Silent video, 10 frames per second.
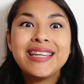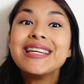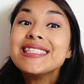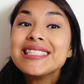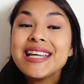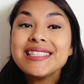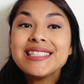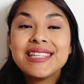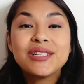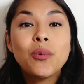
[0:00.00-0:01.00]
Instead,
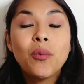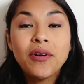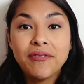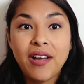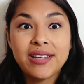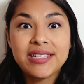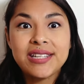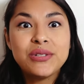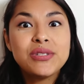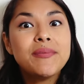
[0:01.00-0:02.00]
stick to one font
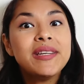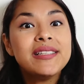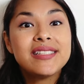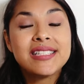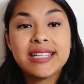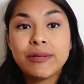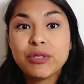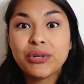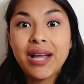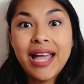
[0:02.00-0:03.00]
and do something to
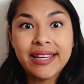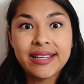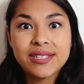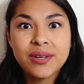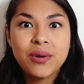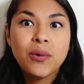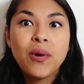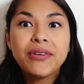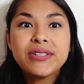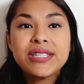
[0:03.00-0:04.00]
distinguish your headings,
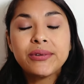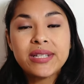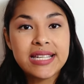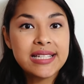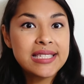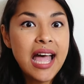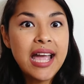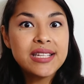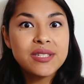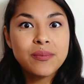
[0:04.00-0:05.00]
whether it's increasing
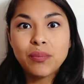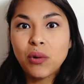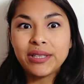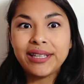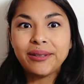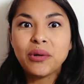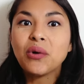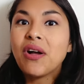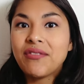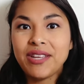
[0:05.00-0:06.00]
size, bolding,
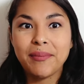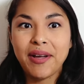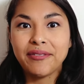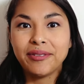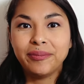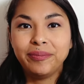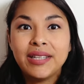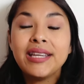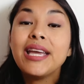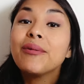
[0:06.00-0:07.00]
or all of the above.
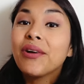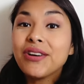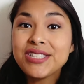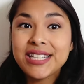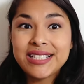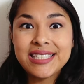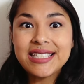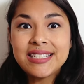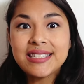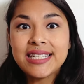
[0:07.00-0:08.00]
In regards to
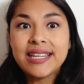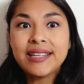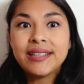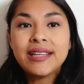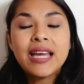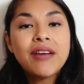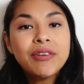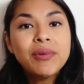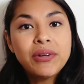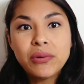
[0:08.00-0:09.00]
consistency,
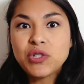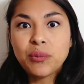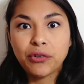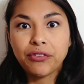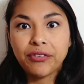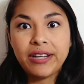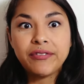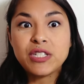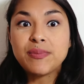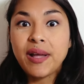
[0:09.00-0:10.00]
everyone knows to proofread
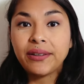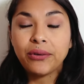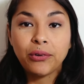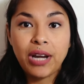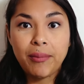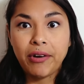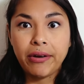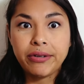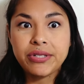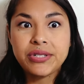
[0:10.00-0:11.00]
for spelling or grammar
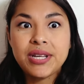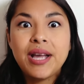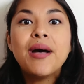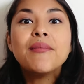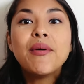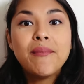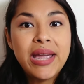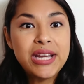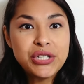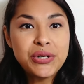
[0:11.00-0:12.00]
errors, but
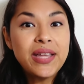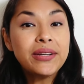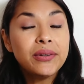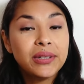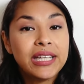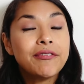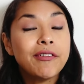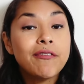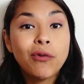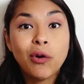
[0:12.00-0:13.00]
make sure that you're looking
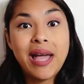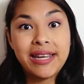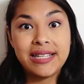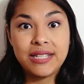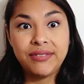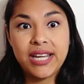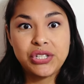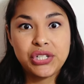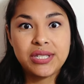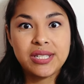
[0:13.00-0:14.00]
for formatting
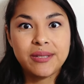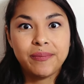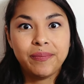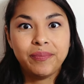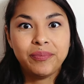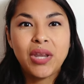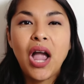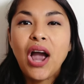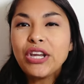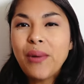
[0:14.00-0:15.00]
deviations.
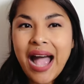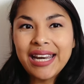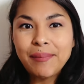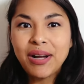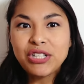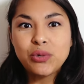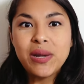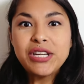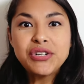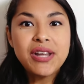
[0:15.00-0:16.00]
Are you adding
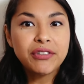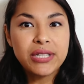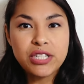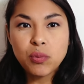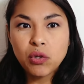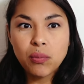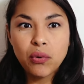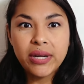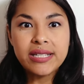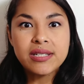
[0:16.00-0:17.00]
punctuation after each bullet
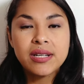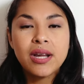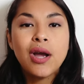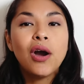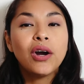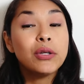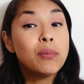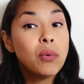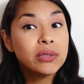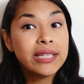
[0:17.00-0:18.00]
point? Are you
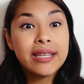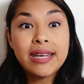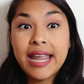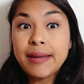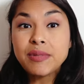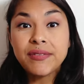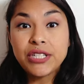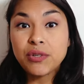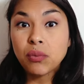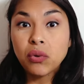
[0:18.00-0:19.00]
bolding the names of
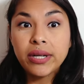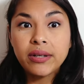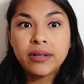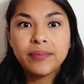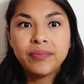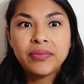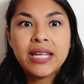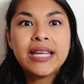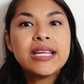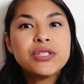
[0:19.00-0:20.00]
each employer?
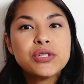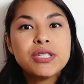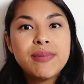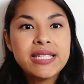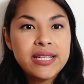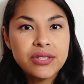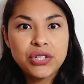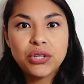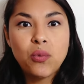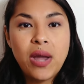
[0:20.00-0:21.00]
Is your spacing a
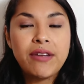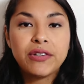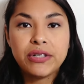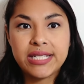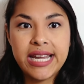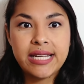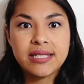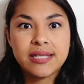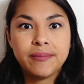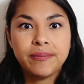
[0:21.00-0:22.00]
certain way for your
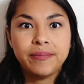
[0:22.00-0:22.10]
dates?